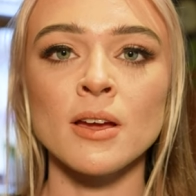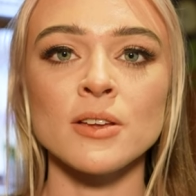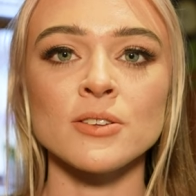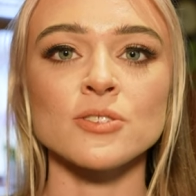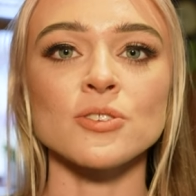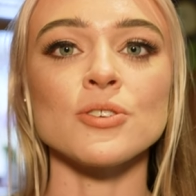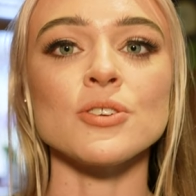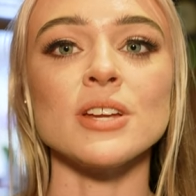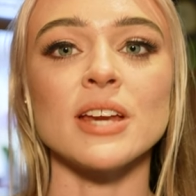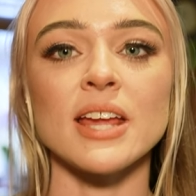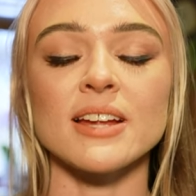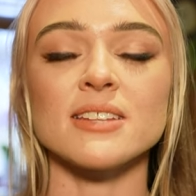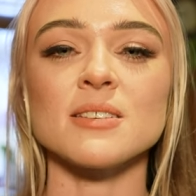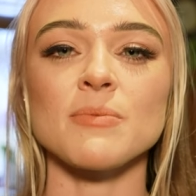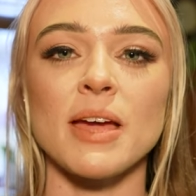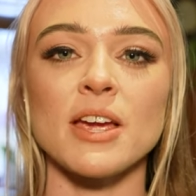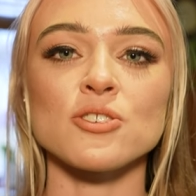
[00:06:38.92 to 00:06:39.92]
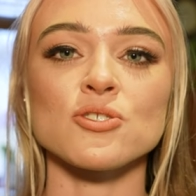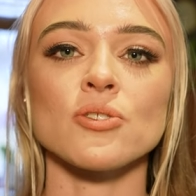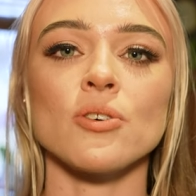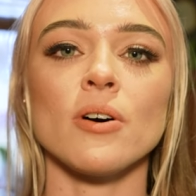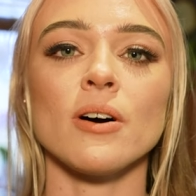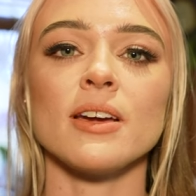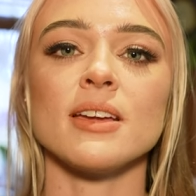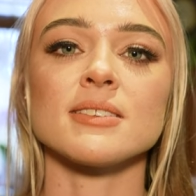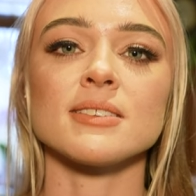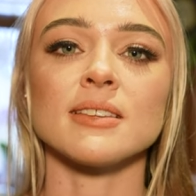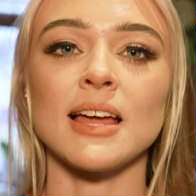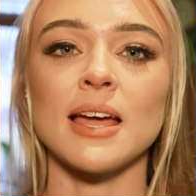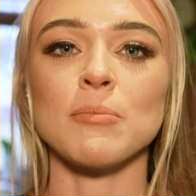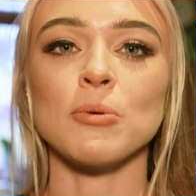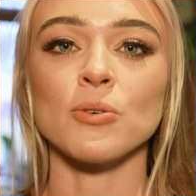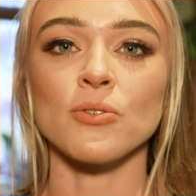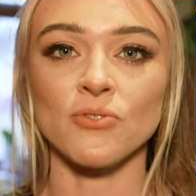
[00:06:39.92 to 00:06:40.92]
So you need to make sure it's
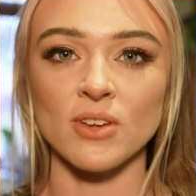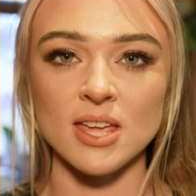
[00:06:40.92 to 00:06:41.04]
labeled